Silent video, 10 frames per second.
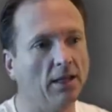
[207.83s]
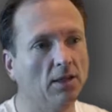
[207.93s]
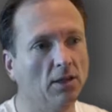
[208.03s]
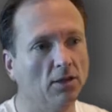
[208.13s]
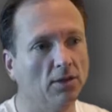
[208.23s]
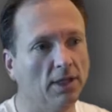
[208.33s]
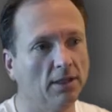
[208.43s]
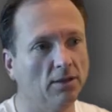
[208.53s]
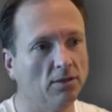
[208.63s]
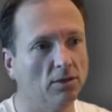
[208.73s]
a
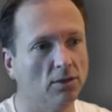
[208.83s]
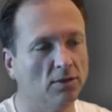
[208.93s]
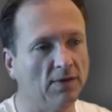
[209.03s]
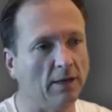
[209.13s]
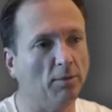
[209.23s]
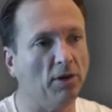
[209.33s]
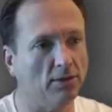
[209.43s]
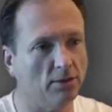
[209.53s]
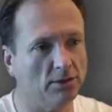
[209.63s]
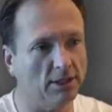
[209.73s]
learning curve and a
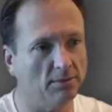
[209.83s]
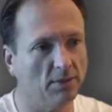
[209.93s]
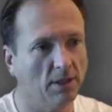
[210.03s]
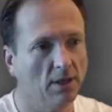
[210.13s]
partnership.